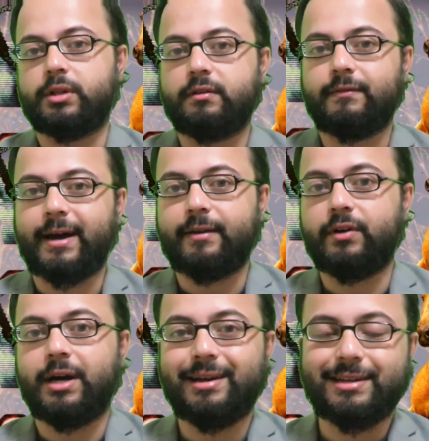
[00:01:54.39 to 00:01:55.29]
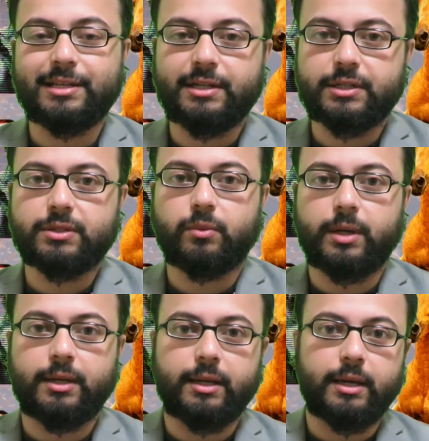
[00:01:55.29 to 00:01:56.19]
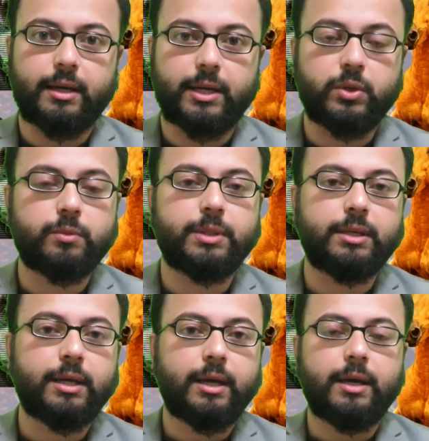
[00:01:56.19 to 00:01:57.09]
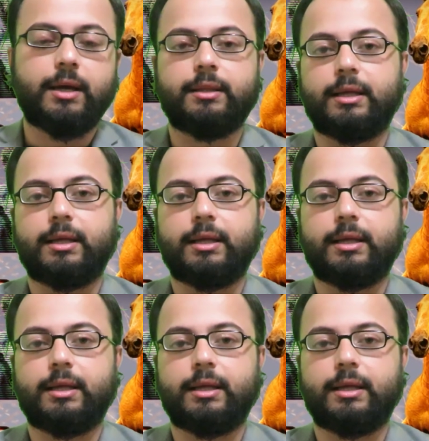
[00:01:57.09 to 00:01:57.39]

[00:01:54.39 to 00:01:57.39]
than 500 years when Ayyubi